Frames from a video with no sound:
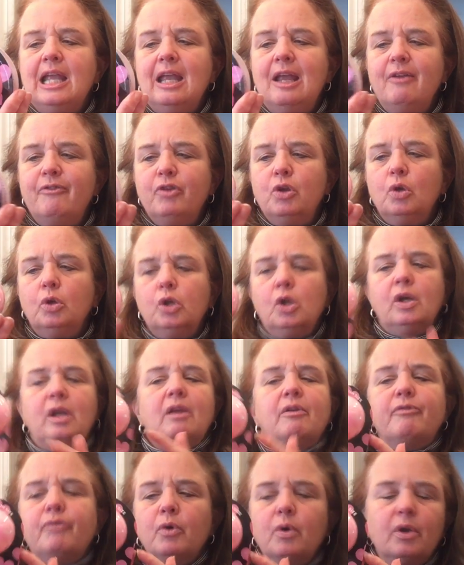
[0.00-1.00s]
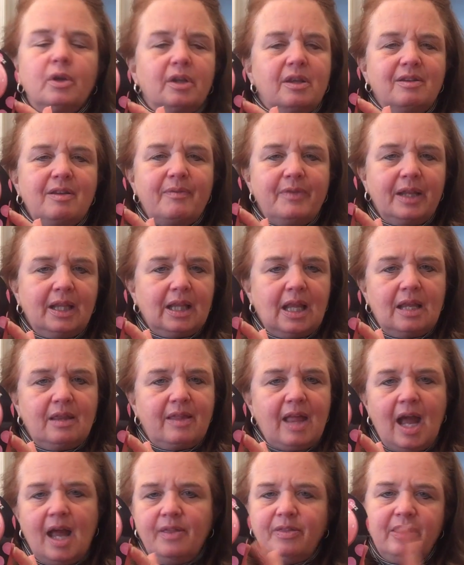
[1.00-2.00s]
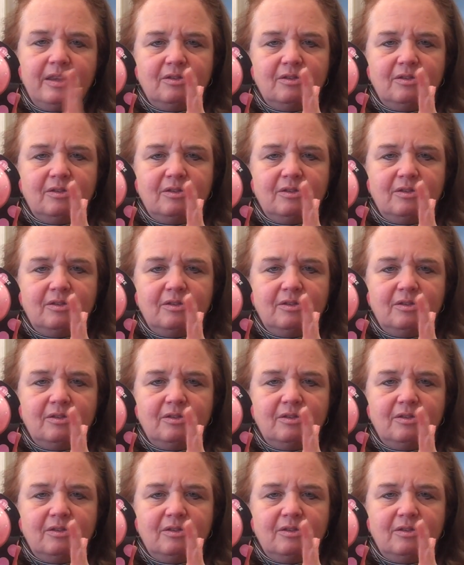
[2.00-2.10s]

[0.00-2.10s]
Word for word: if you're looking for something like that,